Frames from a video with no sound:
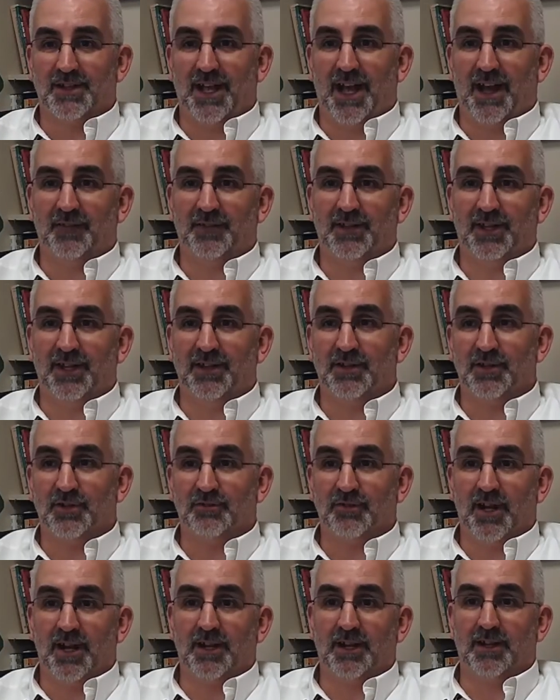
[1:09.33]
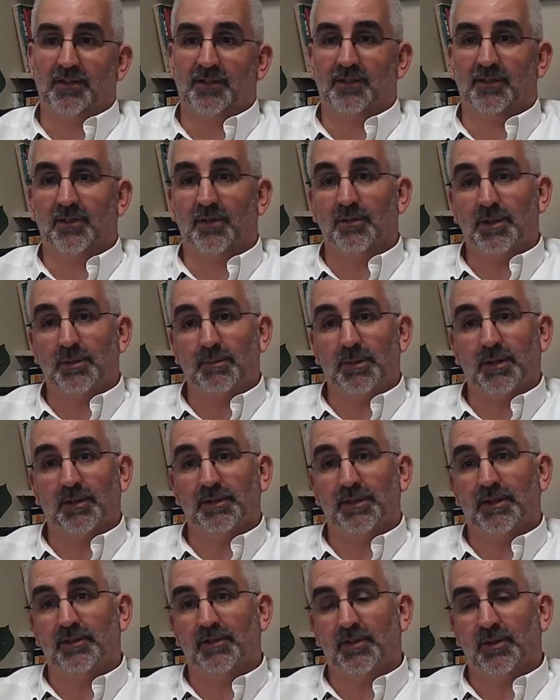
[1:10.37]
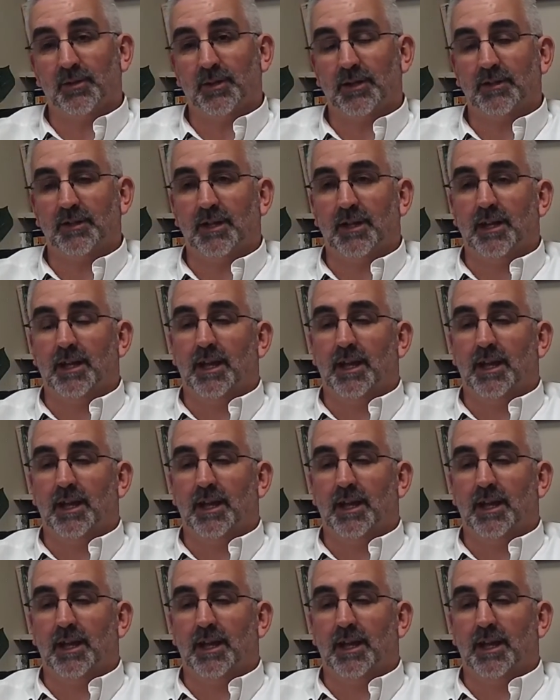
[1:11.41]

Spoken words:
You have to integrate it and slowly build into it.